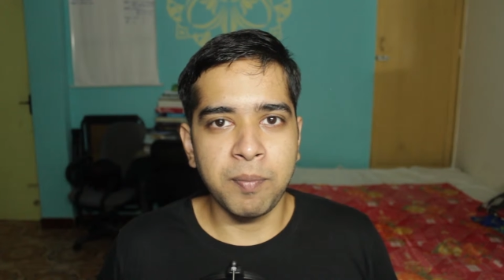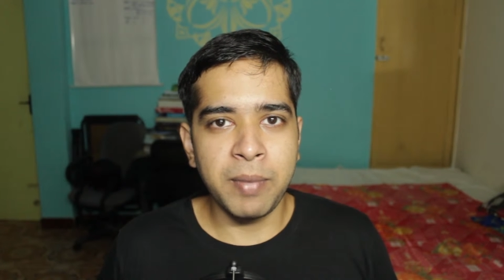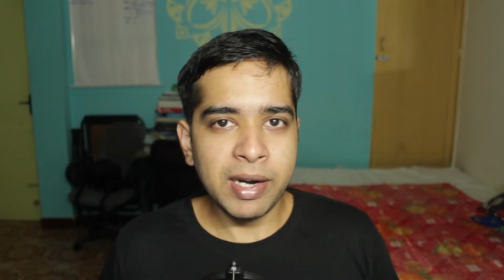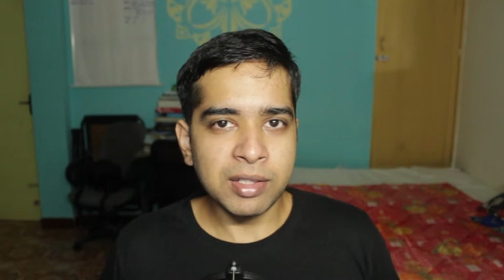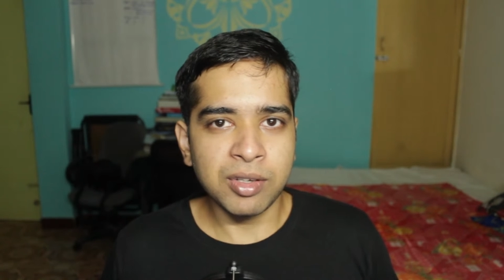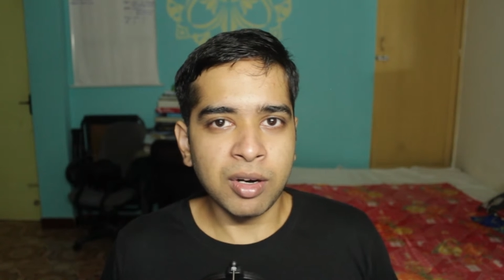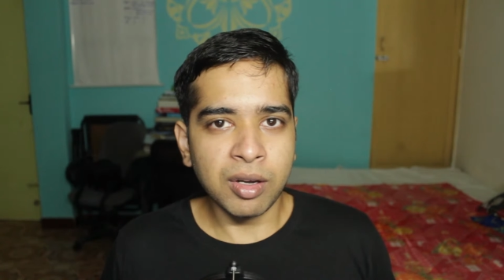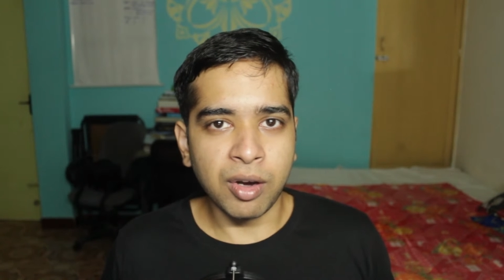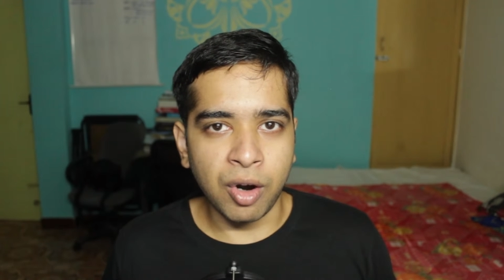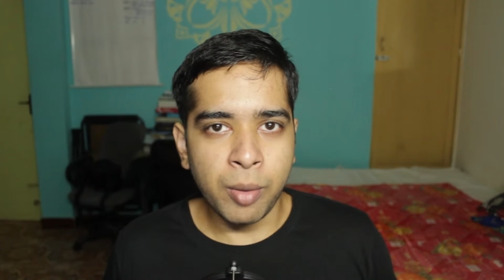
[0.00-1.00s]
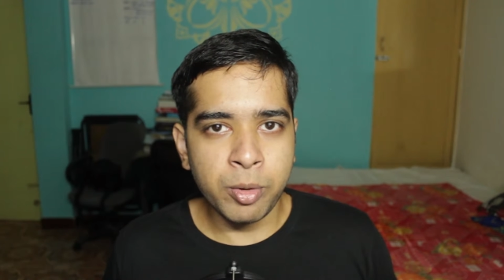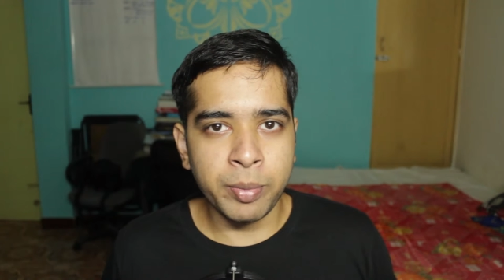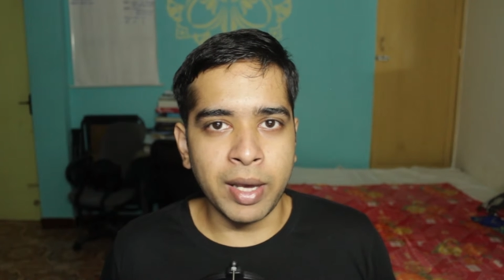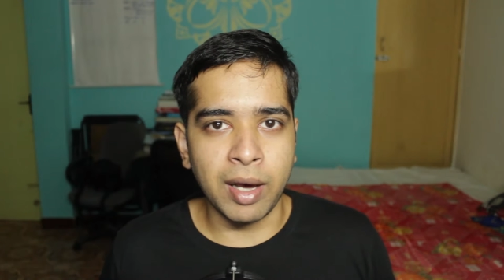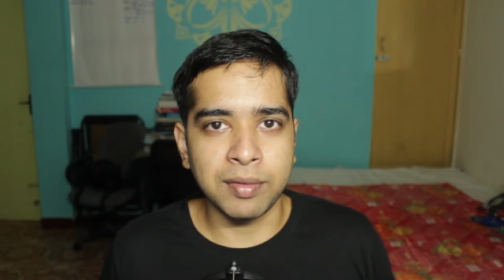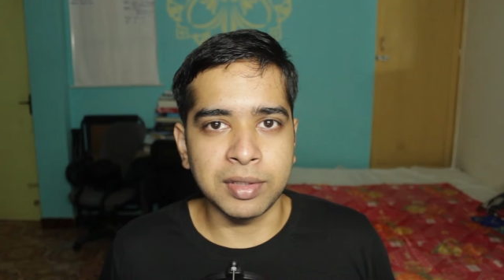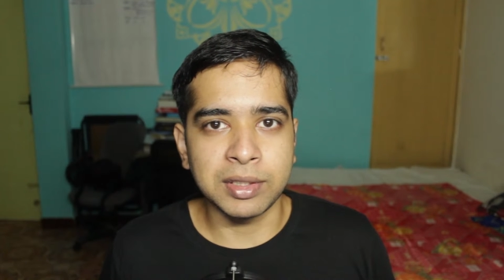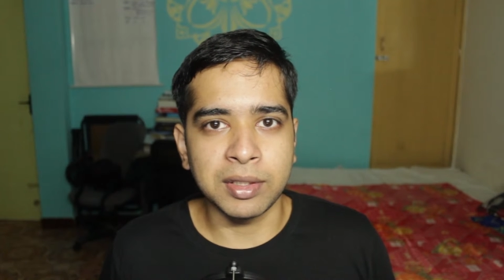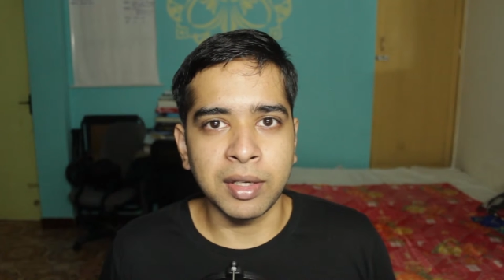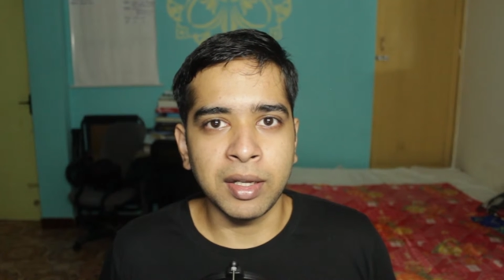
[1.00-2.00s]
Meat is not a crop to be harvested.